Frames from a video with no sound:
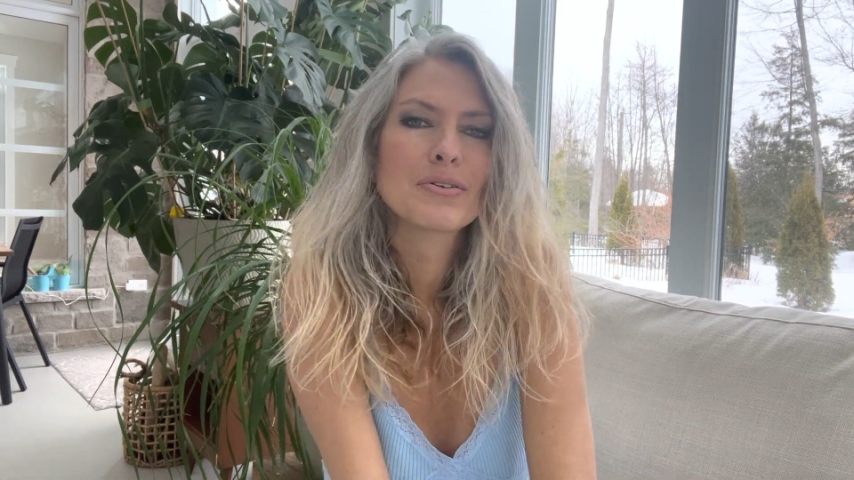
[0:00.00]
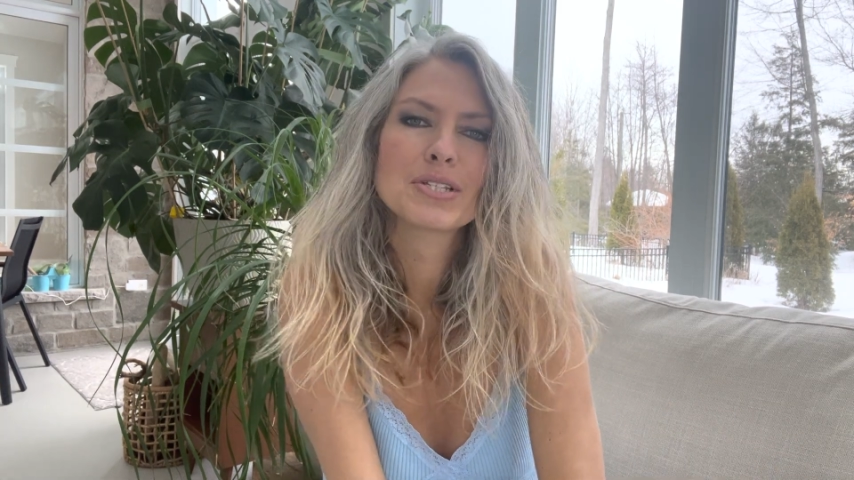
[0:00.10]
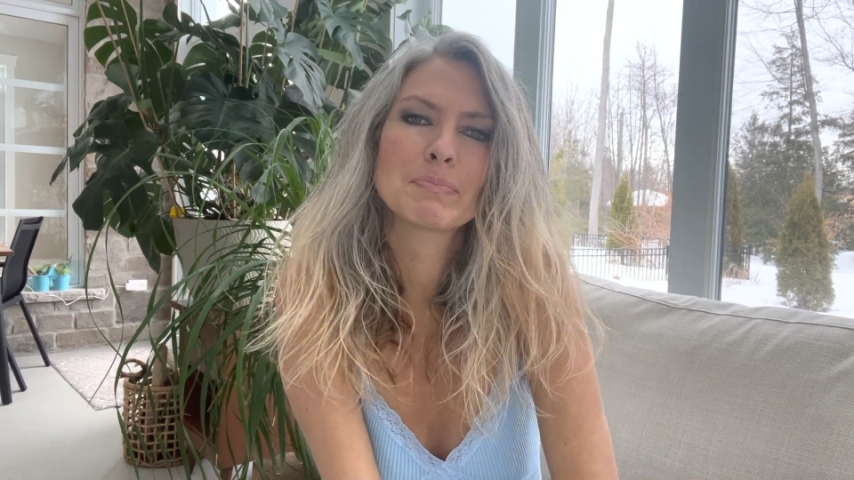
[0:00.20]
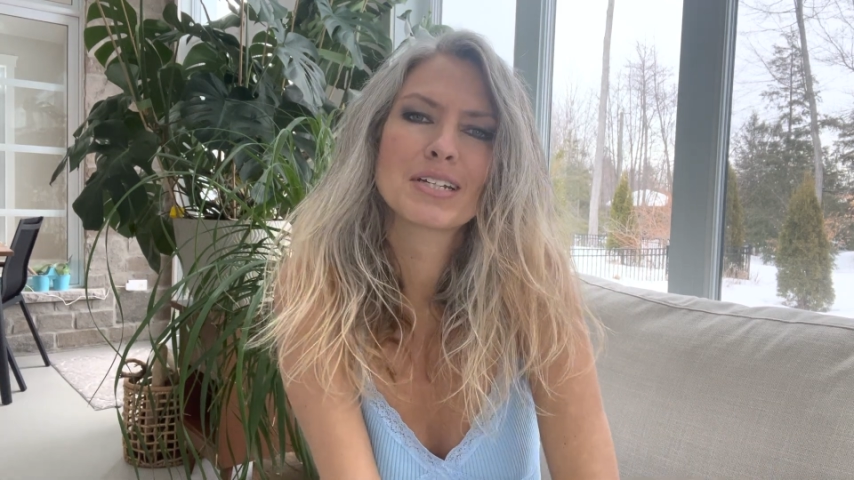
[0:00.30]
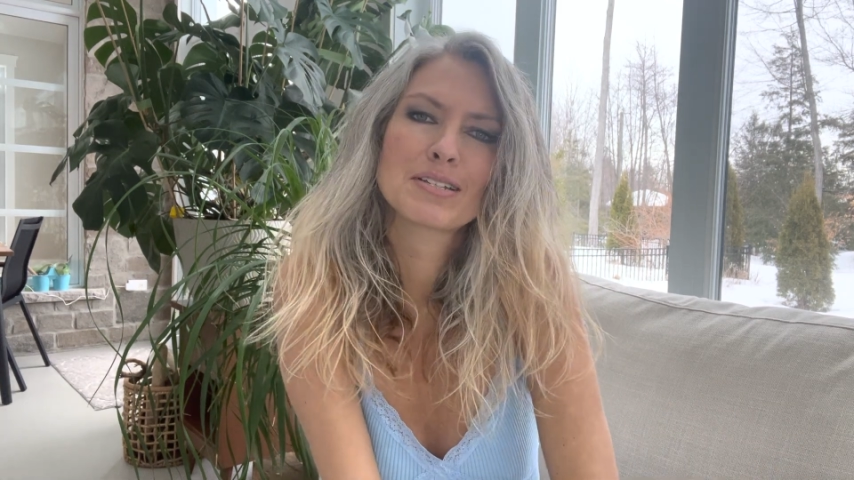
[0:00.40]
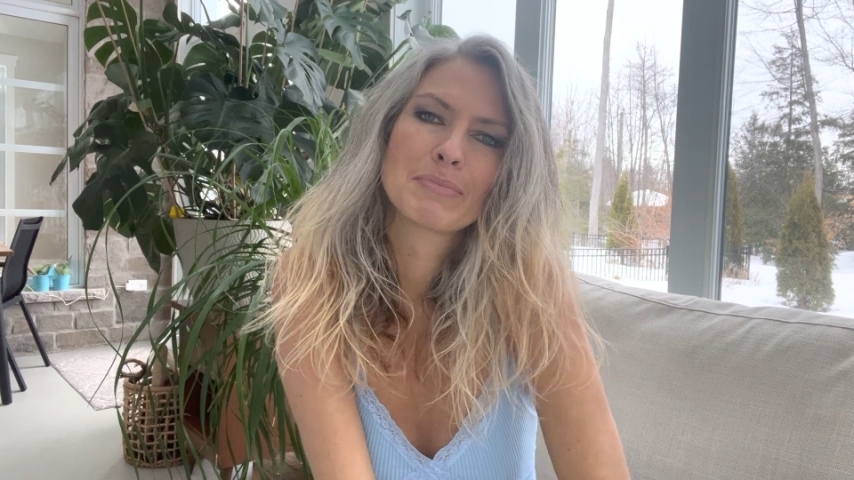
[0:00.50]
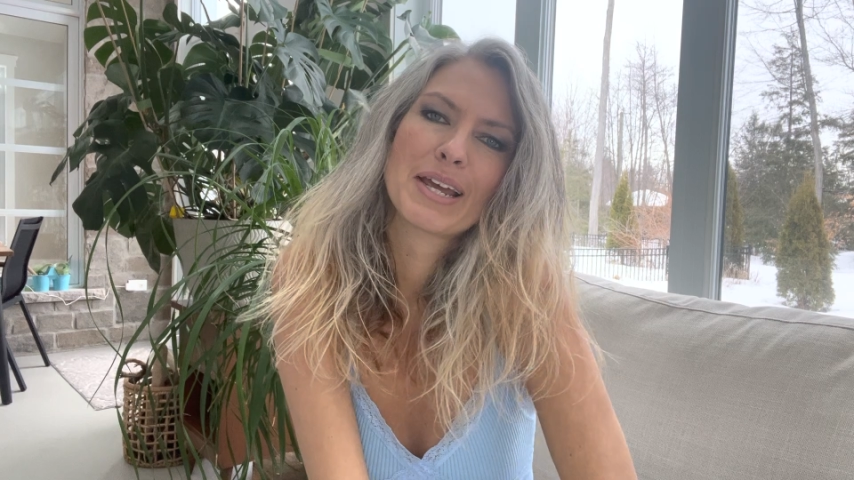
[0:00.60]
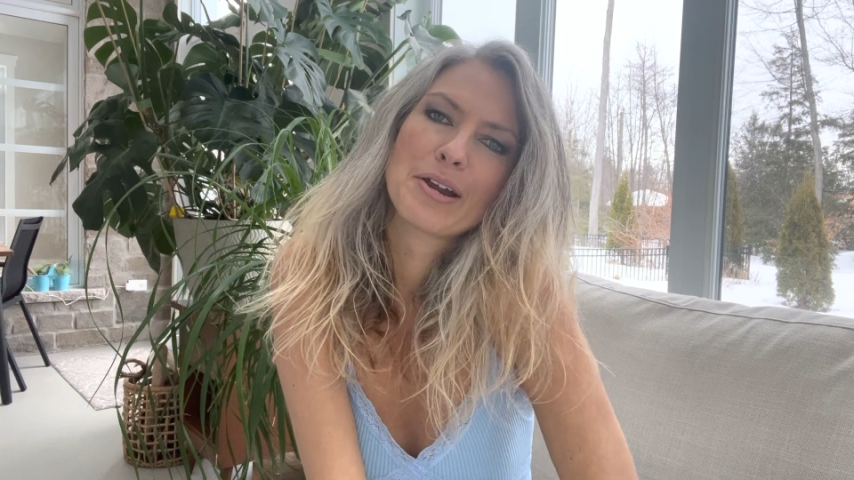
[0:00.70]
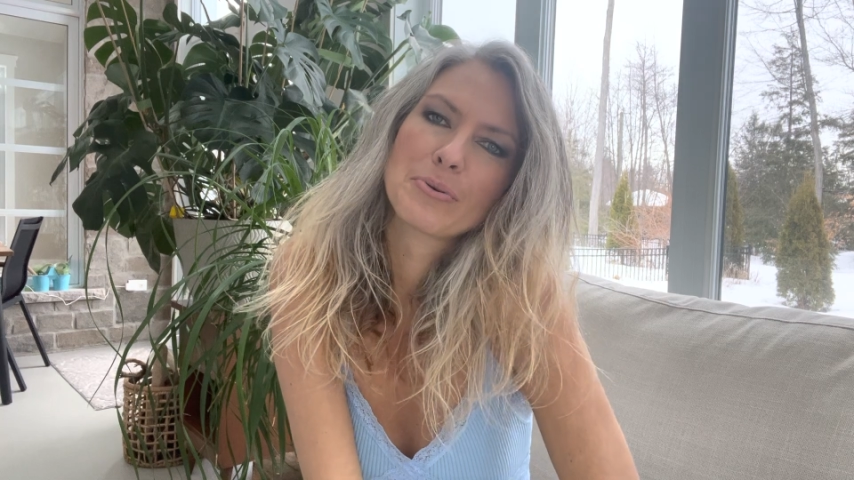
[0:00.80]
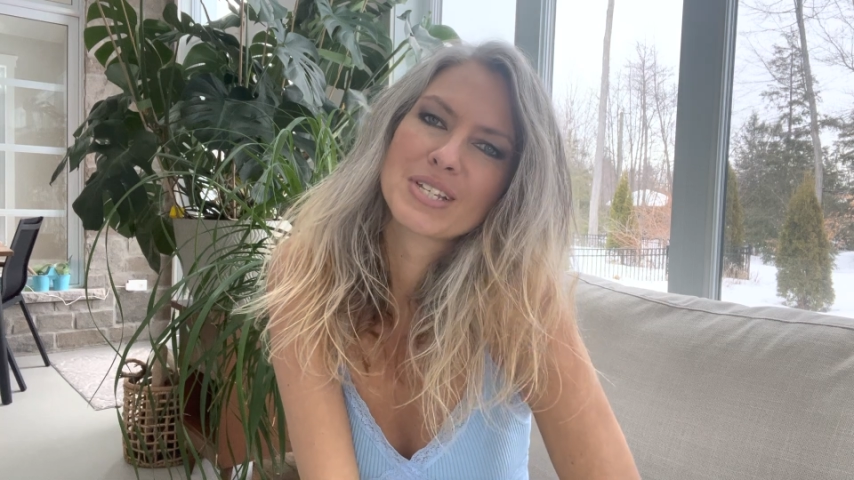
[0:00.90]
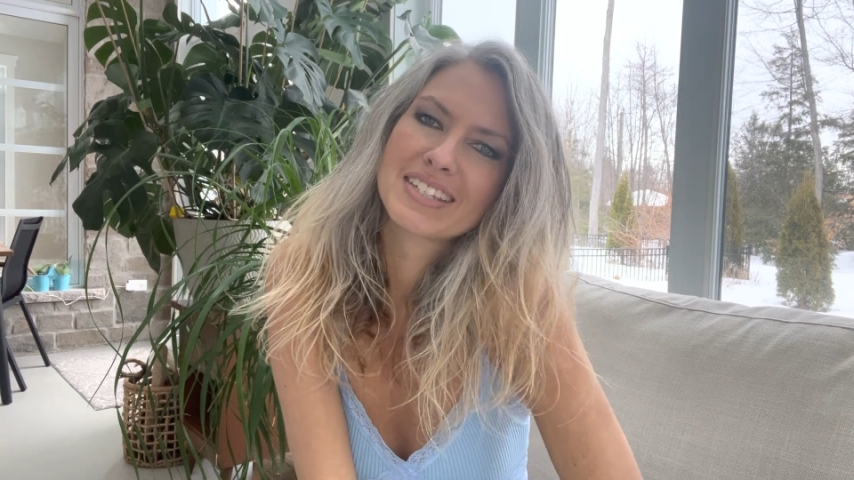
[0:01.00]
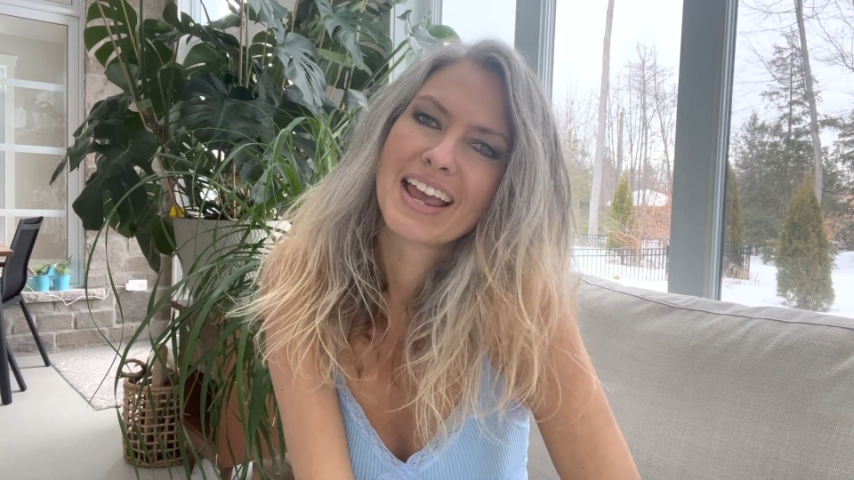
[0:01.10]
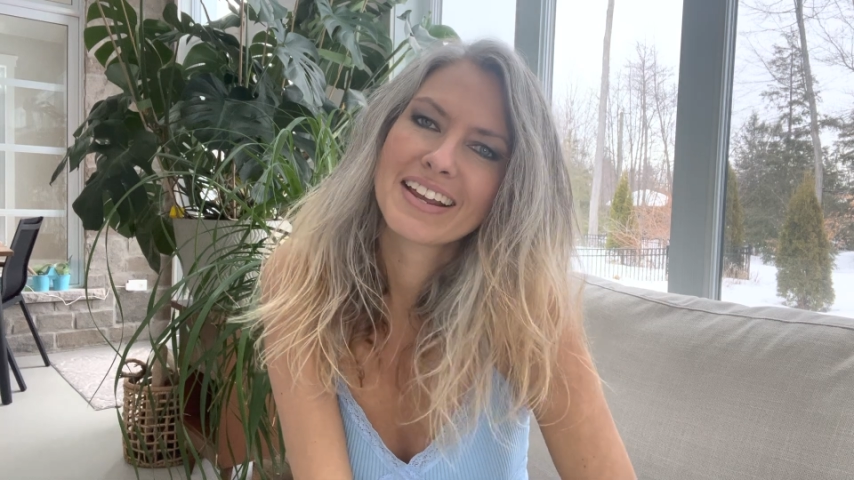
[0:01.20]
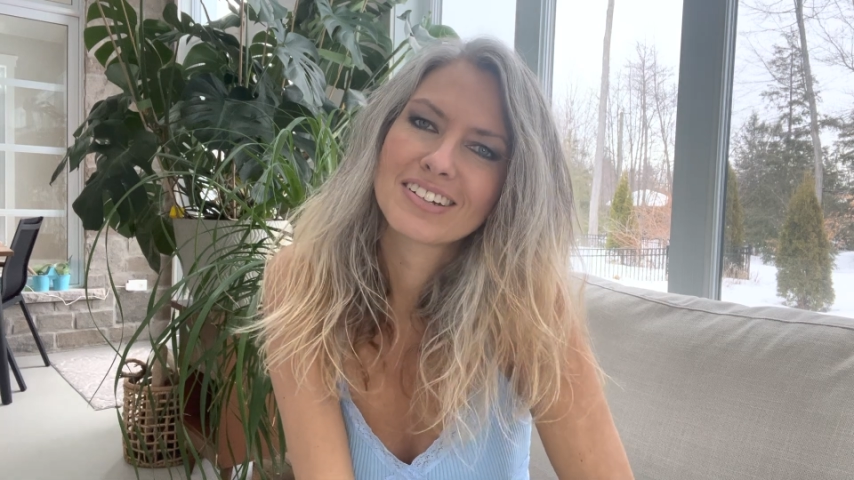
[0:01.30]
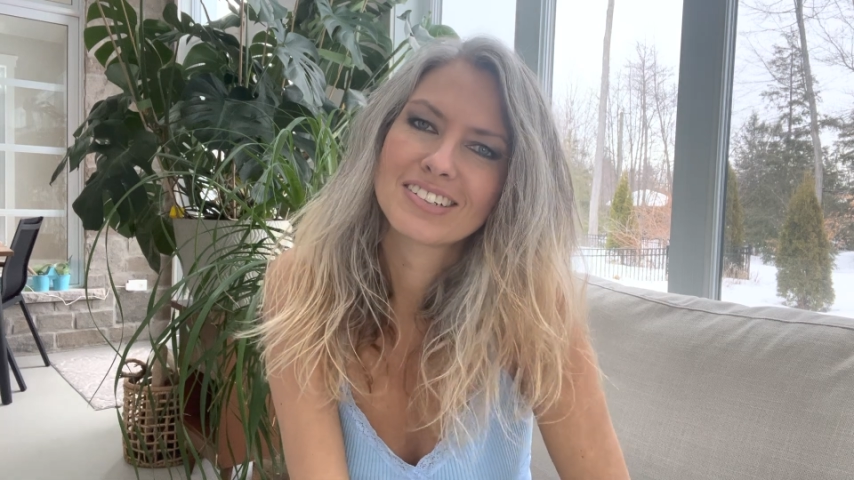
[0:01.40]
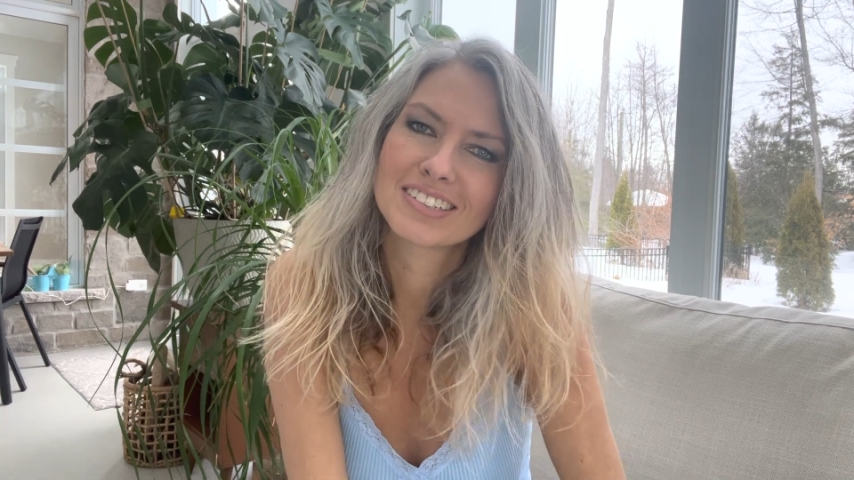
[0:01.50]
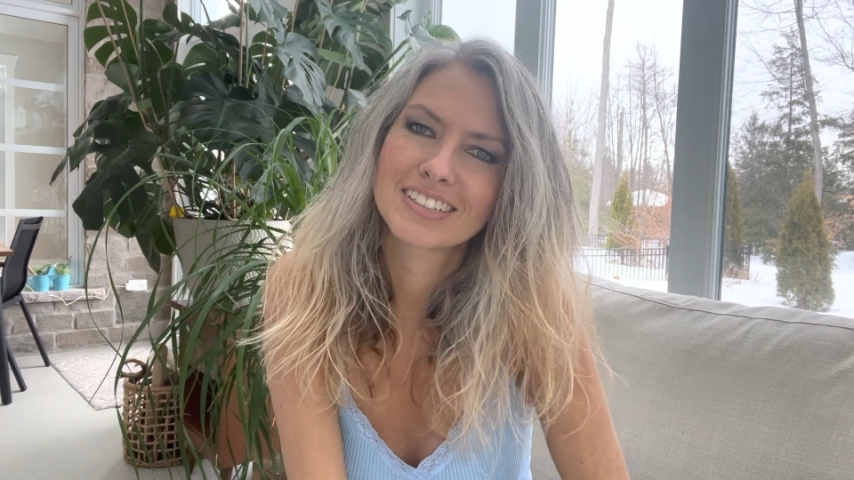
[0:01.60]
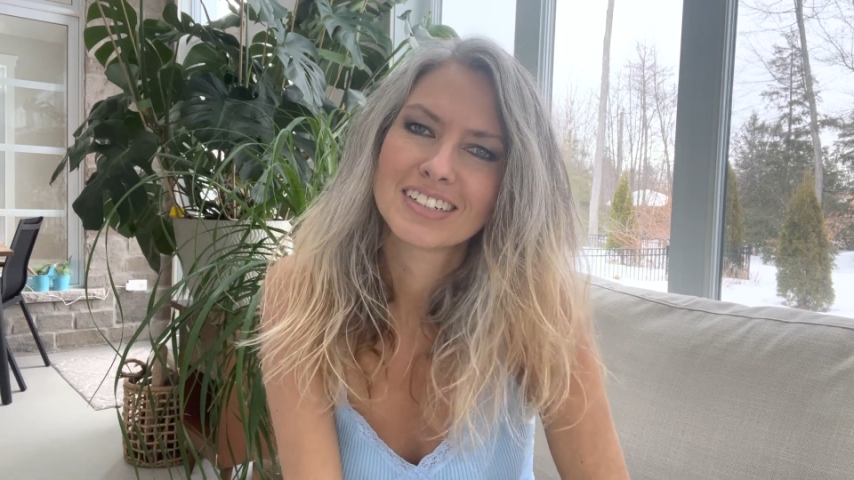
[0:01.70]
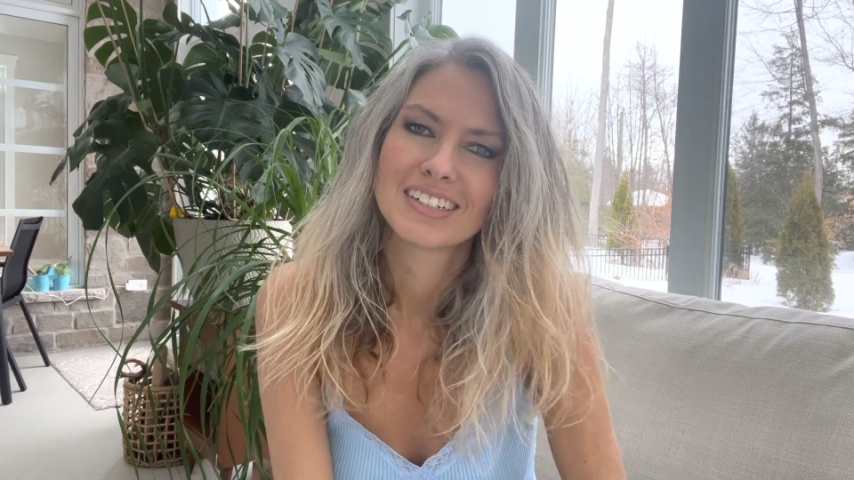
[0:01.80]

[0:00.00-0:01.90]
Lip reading: it was because my hair was tangled.